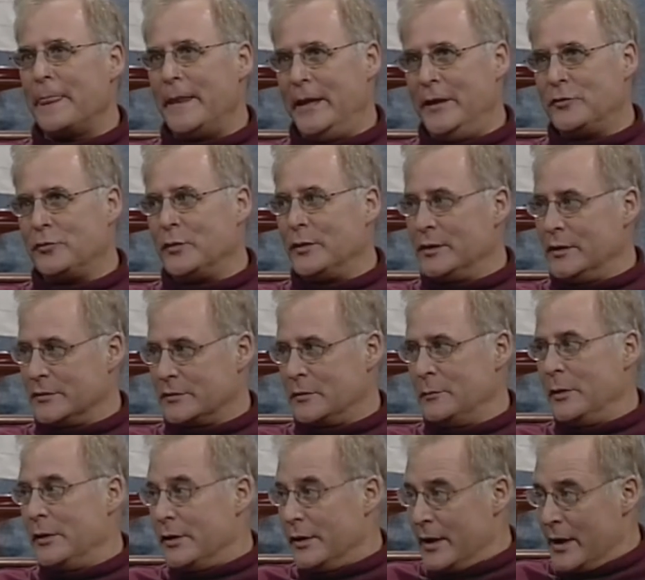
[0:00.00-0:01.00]
Each one does
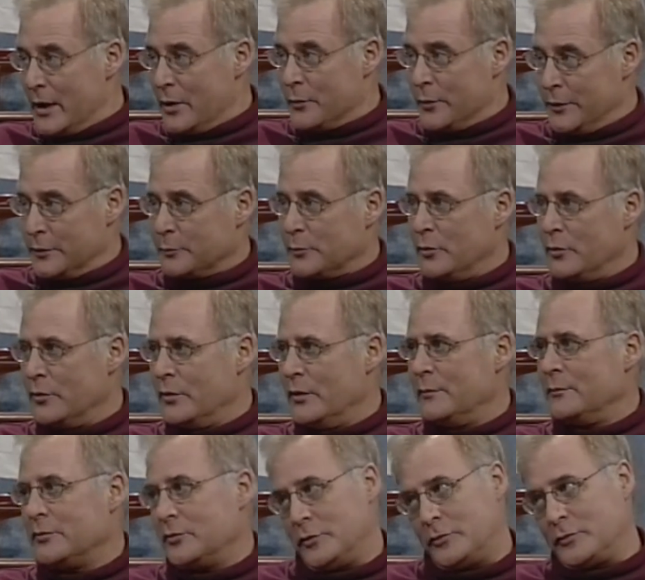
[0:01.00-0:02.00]
community outreach
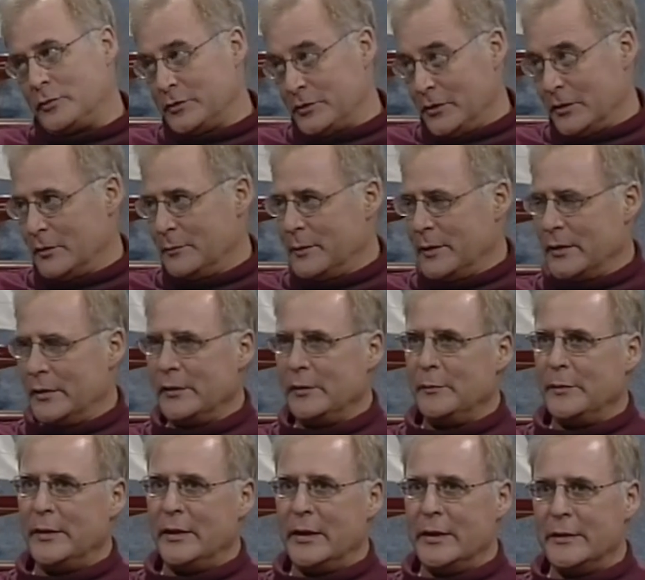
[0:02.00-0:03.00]
programs, which we'll talk about a little
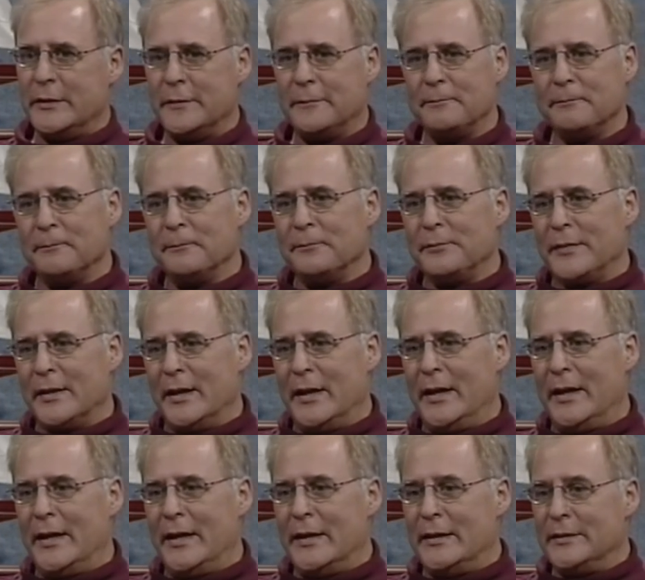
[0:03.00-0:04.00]
bit later,
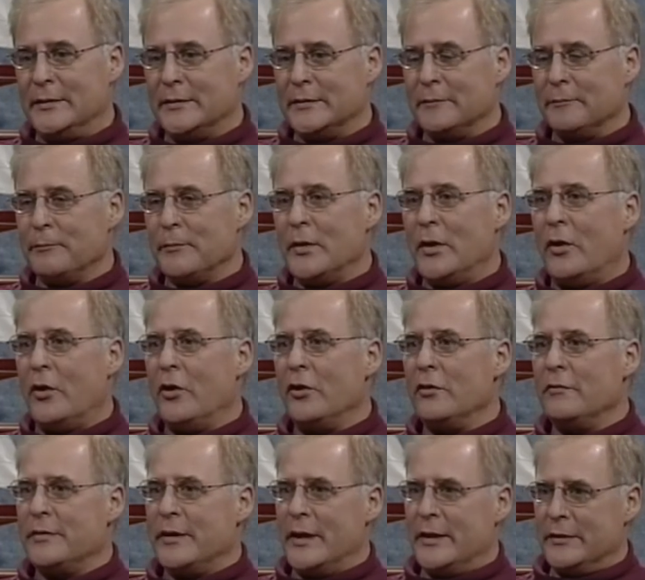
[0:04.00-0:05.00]
and all
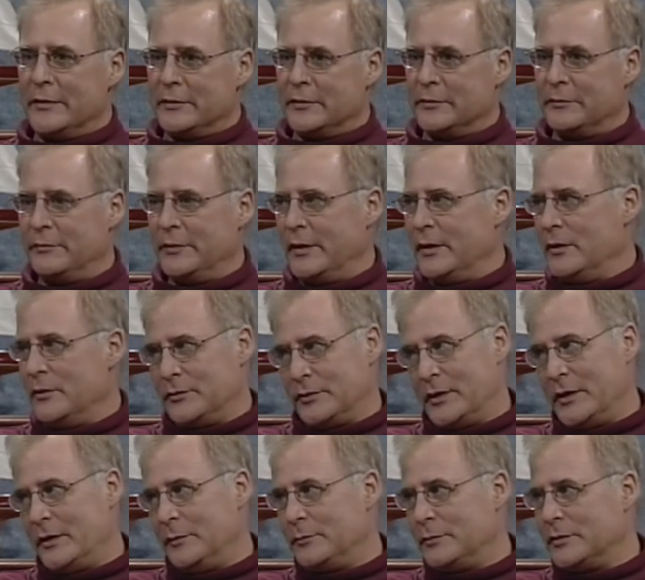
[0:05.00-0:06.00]
of that is
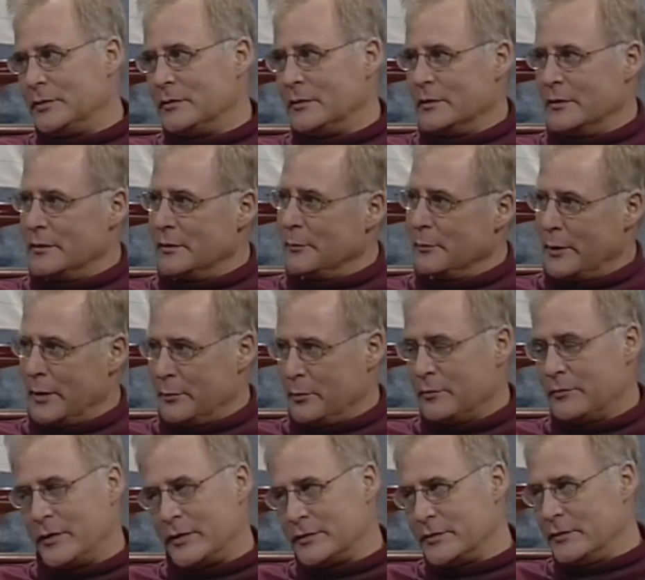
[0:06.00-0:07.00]
videotaped uh, by
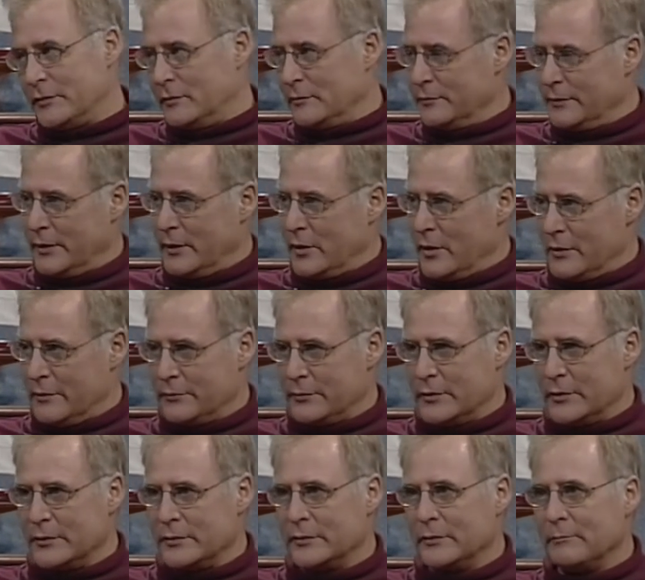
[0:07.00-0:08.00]
professional
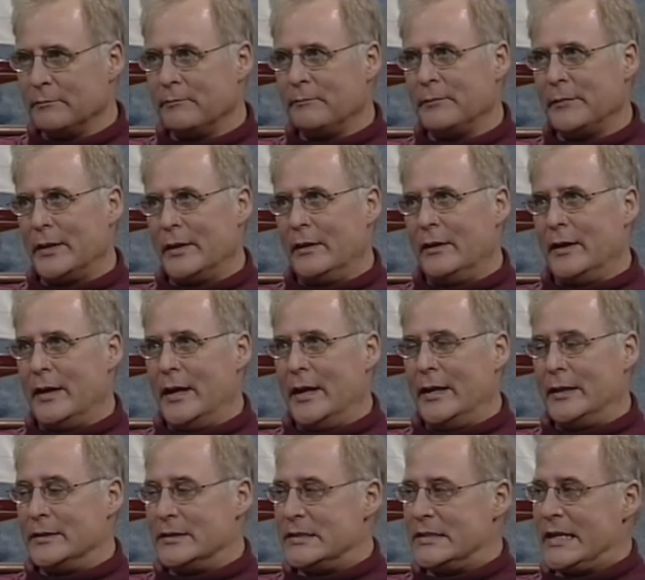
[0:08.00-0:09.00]
videographers
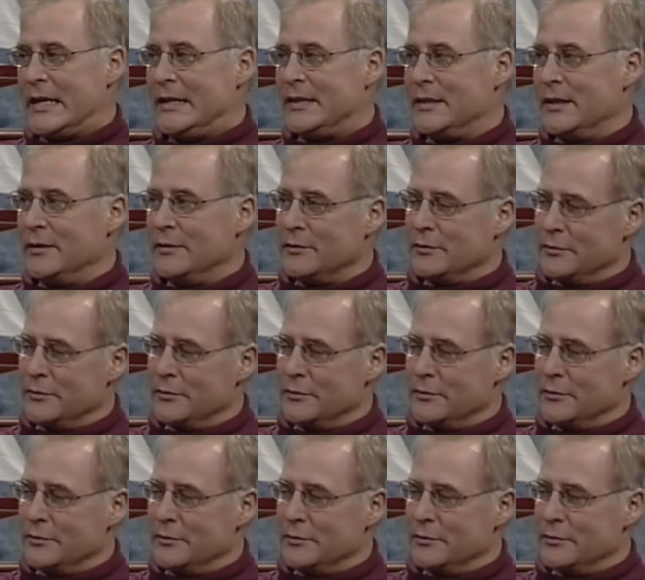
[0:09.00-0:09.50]
and sent then